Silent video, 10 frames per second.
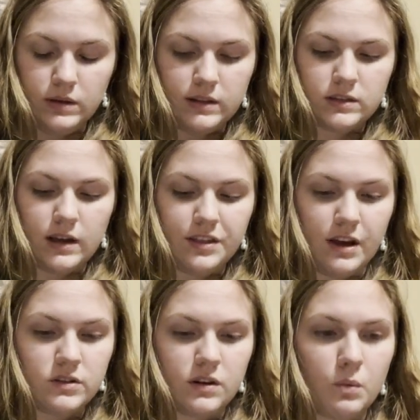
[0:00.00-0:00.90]
It's
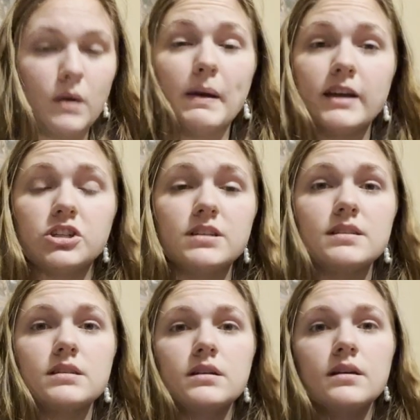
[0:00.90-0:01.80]
1,001
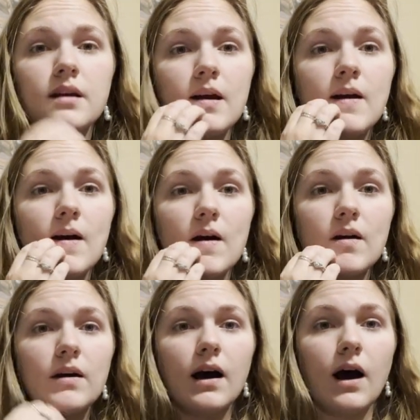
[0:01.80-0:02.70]
pages.
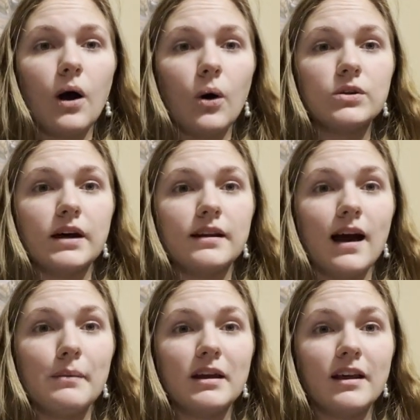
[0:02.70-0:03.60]
Hold on,
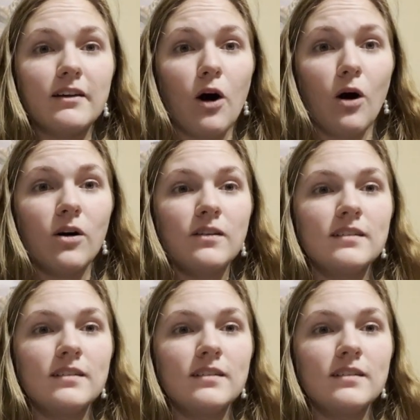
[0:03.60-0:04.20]
I'm getting a call.